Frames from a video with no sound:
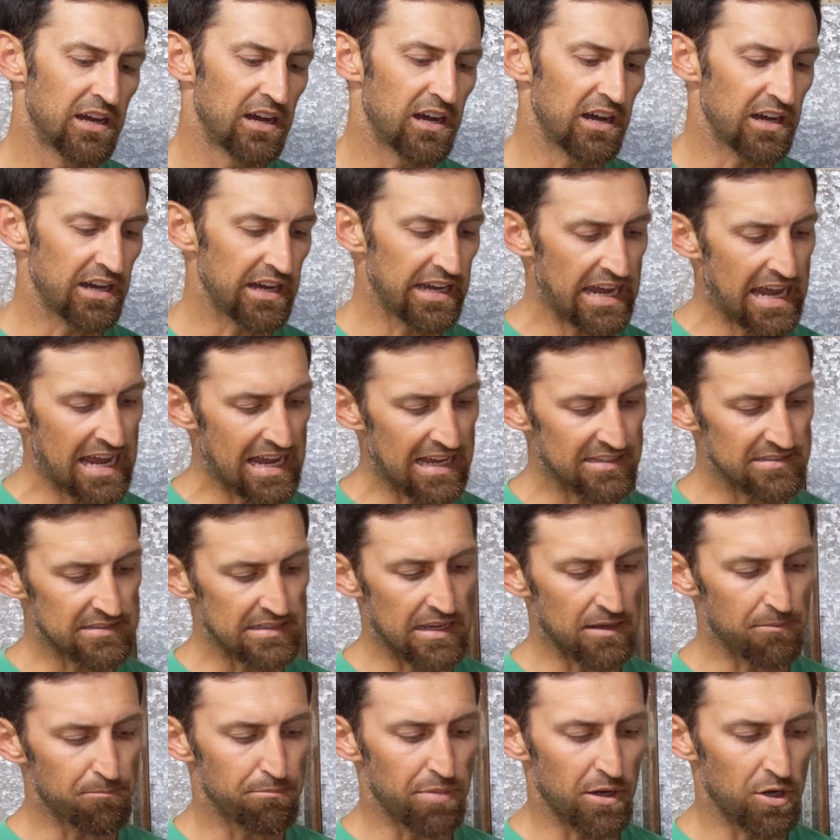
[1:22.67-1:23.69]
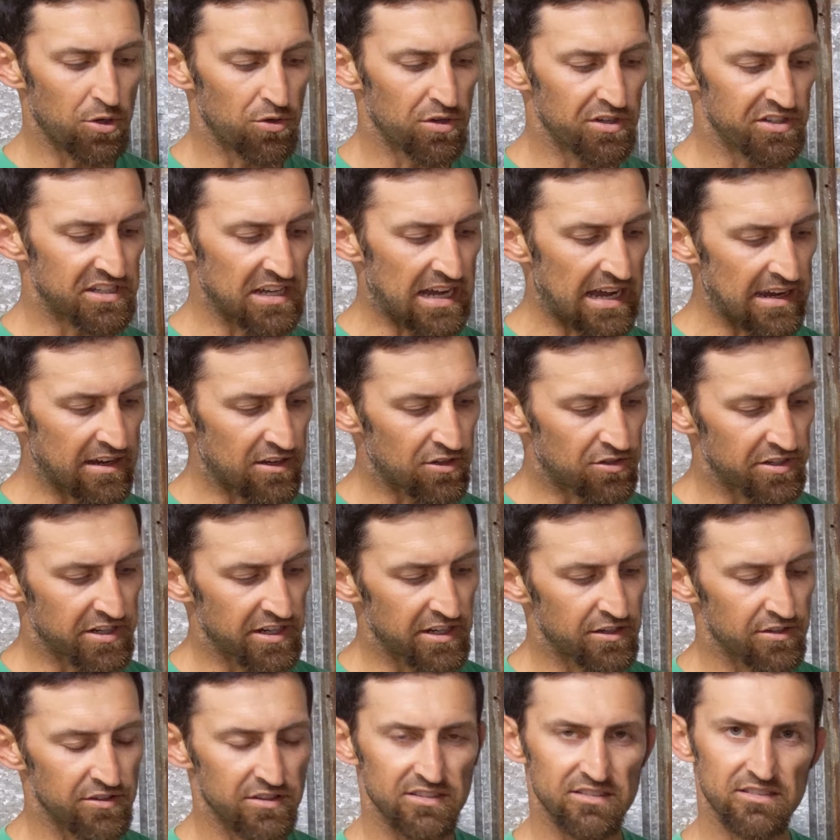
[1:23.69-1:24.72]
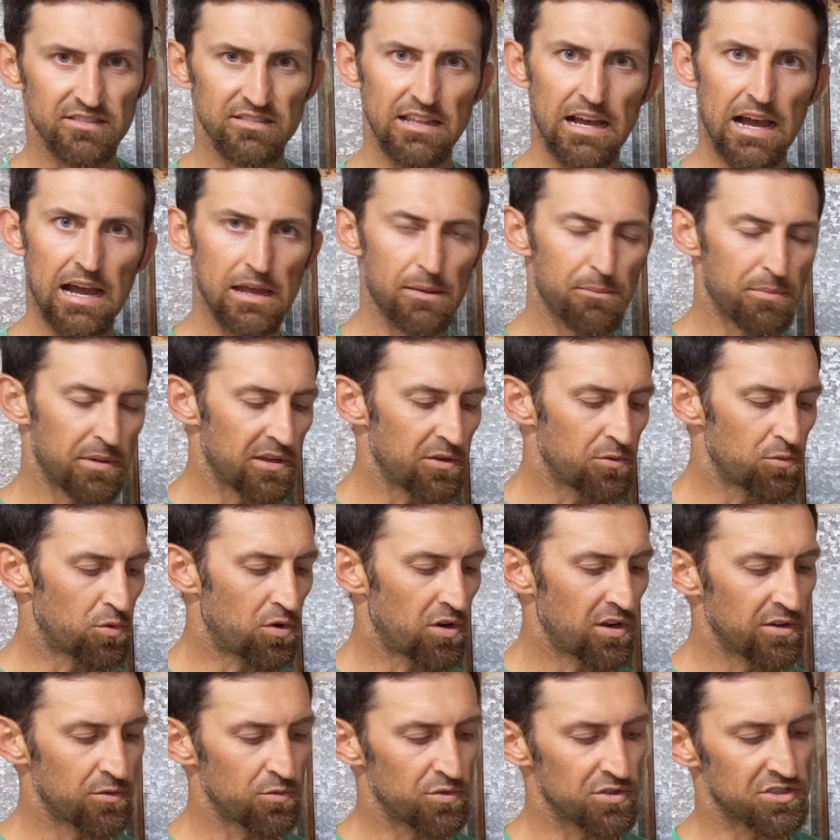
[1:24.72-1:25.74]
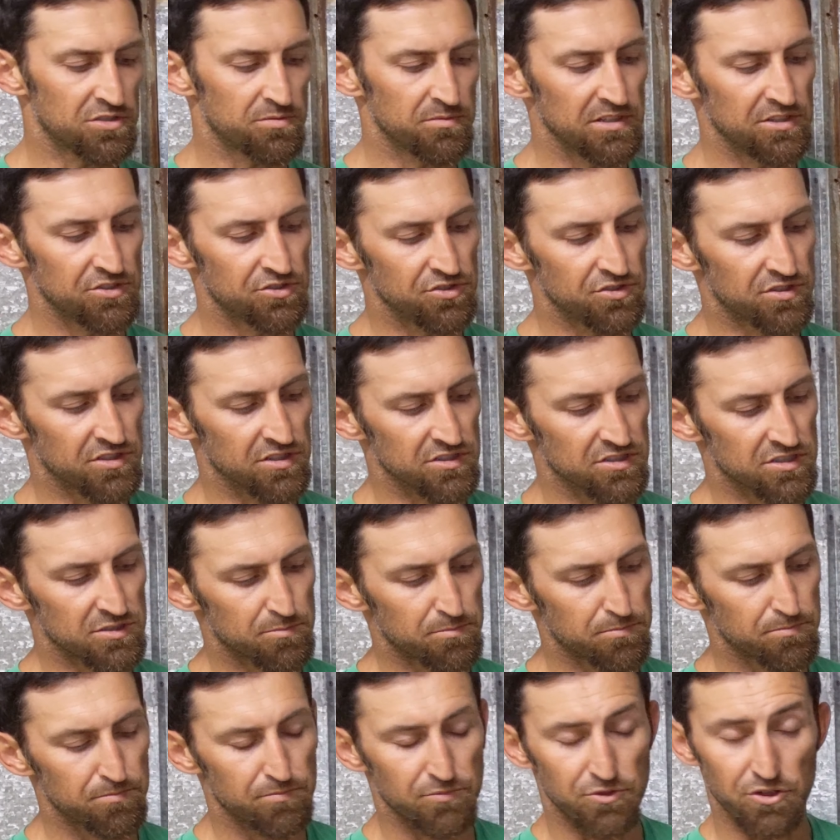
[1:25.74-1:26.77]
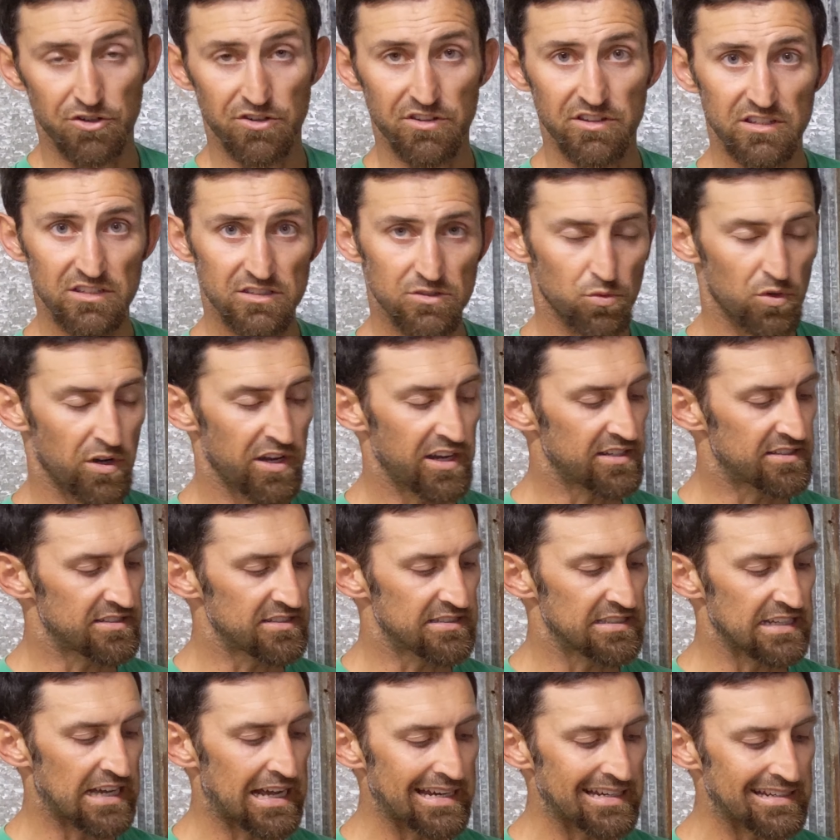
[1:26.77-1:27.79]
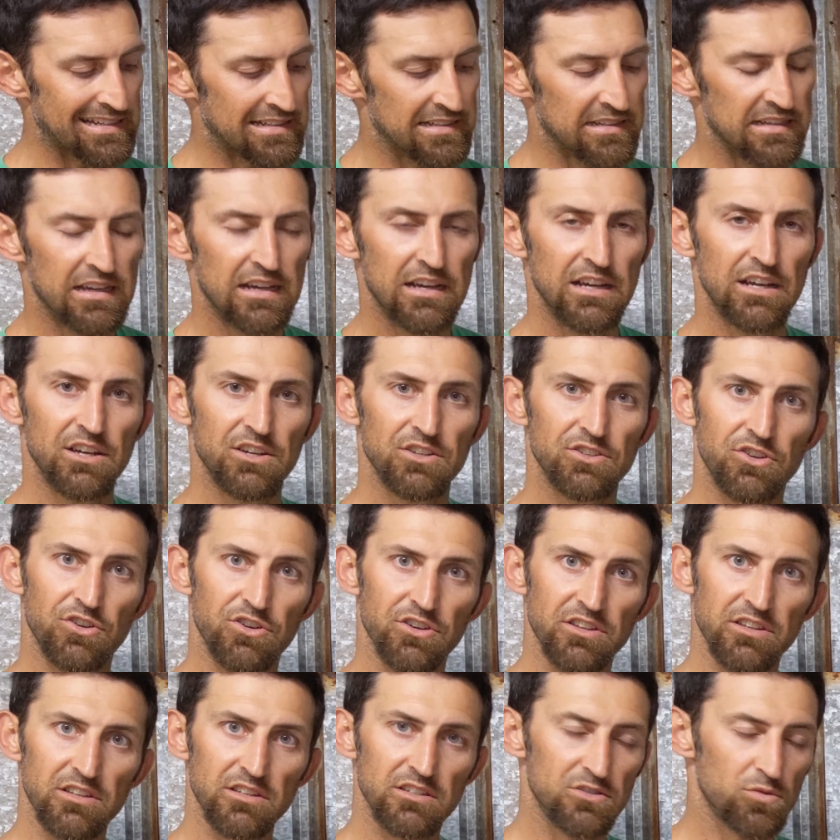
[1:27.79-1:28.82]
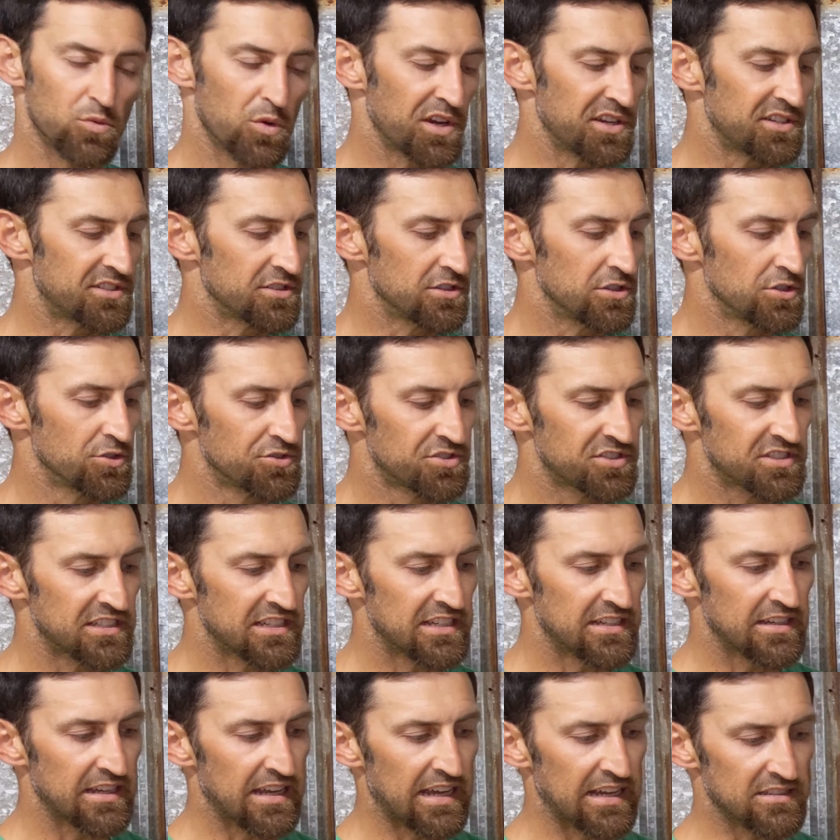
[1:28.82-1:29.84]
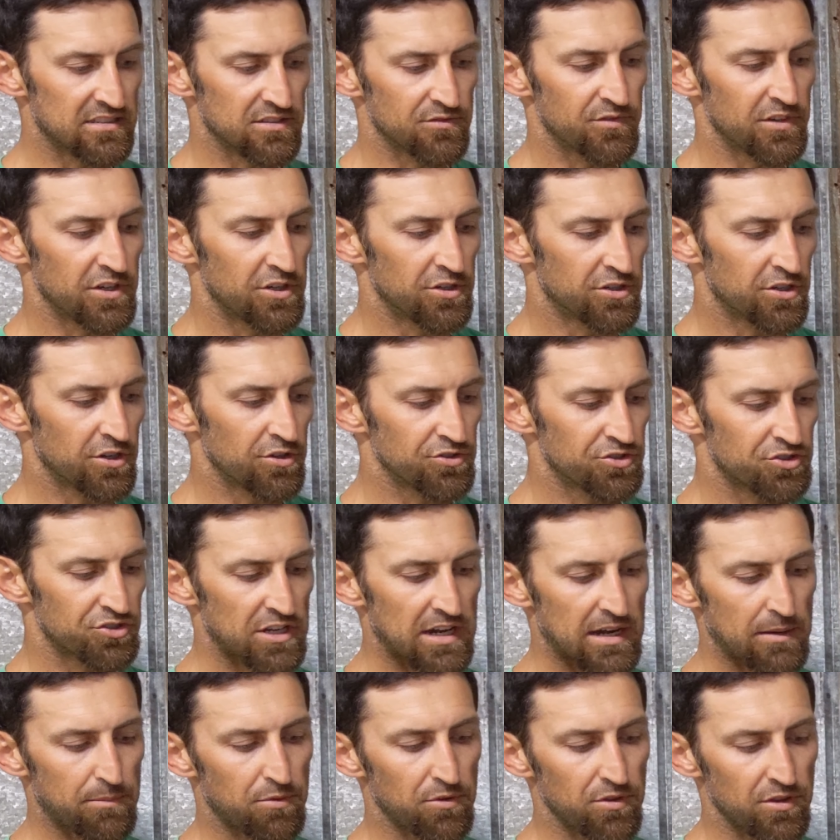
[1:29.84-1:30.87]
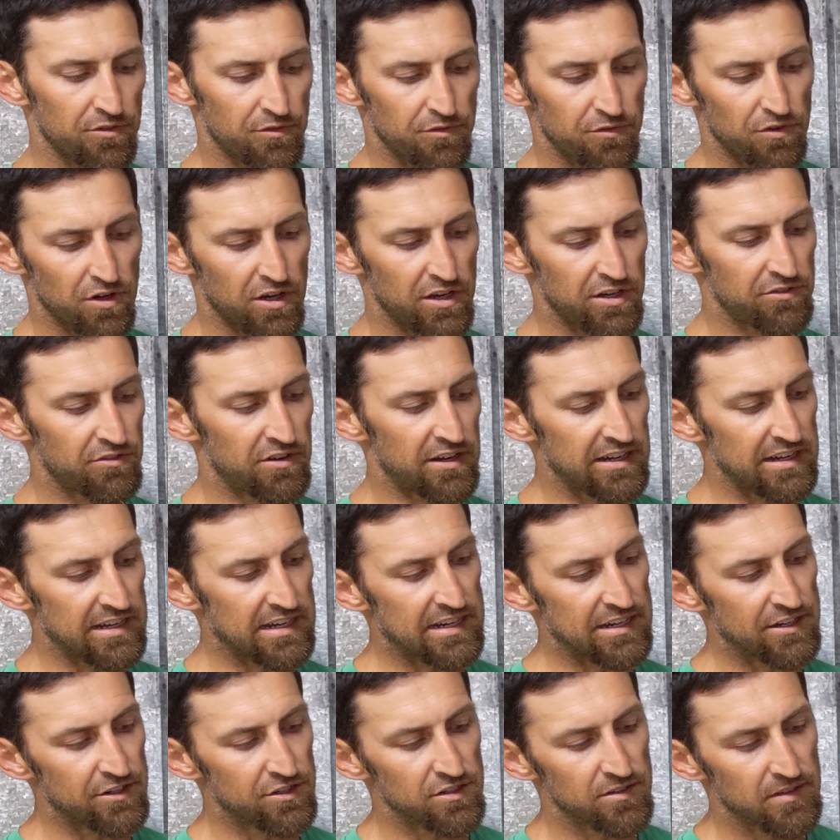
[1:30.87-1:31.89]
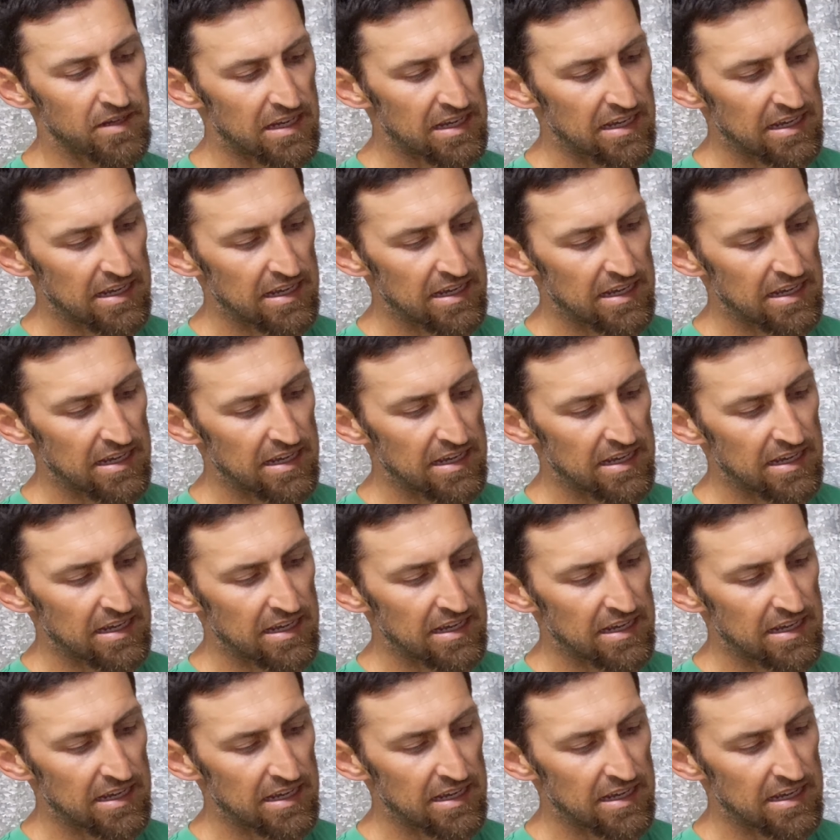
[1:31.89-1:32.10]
It has a Boa Dial here. This is the IP1, which means you can turn it this way to tighten, turn it this way to loosen it. It has a Velcro strap on the front right here,